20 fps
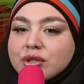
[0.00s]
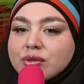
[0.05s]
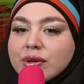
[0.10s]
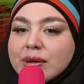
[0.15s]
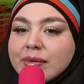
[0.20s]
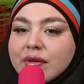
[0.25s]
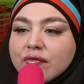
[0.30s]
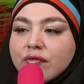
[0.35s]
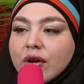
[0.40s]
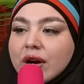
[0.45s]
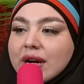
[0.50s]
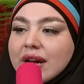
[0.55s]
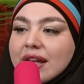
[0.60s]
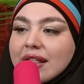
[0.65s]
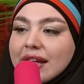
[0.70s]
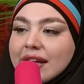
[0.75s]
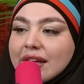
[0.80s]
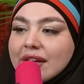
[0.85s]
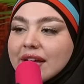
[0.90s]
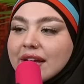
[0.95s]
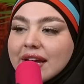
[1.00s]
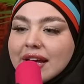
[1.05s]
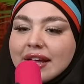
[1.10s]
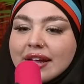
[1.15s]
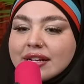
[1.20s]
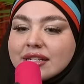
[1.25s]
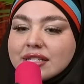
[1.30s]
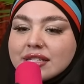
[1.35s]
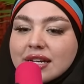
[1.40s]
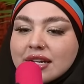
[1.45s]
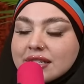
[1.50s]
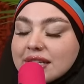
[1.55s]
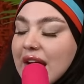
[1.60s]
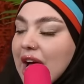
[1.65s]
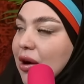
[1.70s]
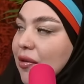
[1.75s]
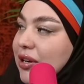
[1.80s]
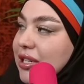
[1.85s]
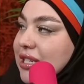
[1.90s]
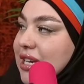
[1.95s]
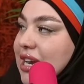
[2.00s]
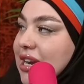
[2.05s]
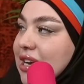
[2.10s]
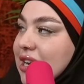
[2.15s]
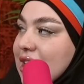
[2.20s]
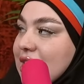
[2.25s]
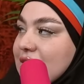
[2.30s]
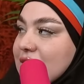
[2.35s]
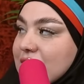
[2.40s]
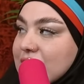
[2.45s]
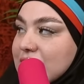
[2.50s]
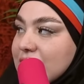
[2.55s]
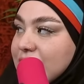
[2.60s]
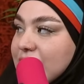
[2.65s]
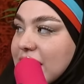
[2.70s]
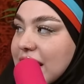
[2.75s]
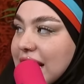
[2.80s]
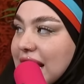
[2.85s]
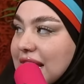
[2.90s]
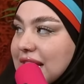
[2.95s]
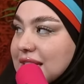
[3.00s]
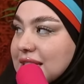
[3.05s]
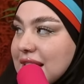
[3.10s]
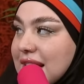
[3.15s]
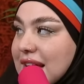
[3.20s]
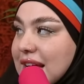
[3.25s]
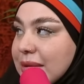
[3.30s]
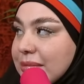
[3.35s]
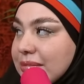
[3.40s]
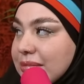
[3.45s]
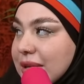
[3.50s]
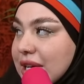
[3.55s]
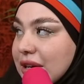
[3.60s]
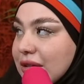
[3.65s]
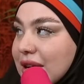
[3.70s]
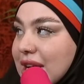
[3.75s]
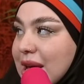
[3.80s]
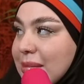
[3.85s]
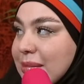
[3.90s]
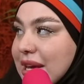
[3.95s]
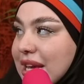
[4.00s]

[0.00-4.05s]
streaming Fortnite, like you could get six hours in and it doesn't feel like any time. You know what I